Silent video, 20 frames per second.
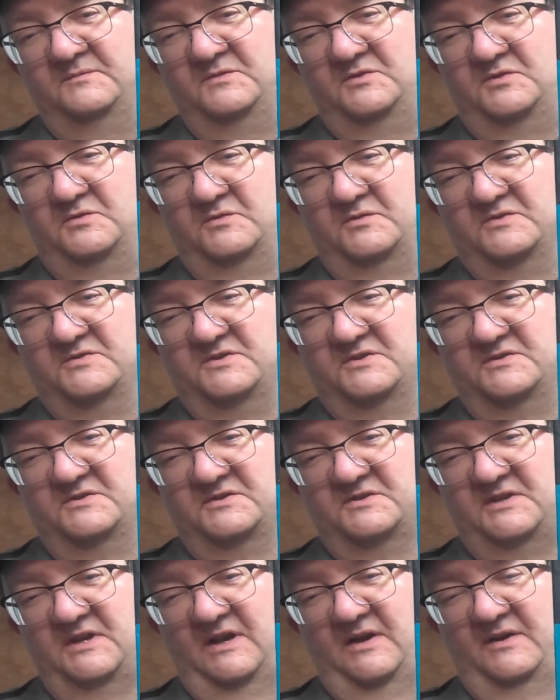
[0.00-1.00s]
do this as
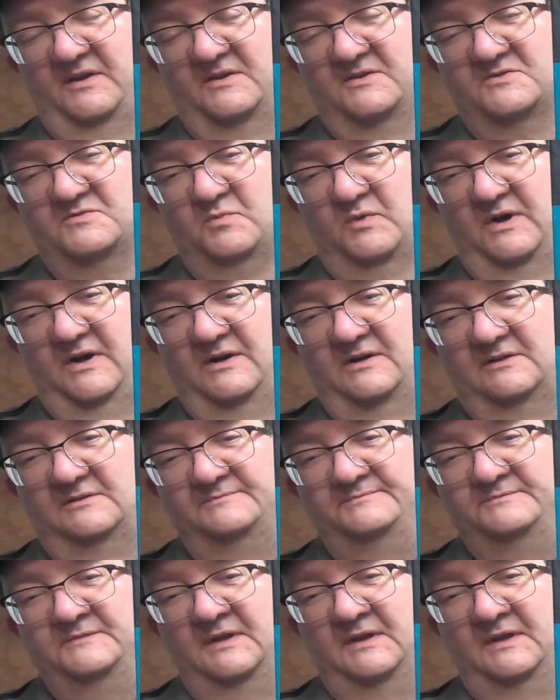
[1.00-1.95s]
Italian as well.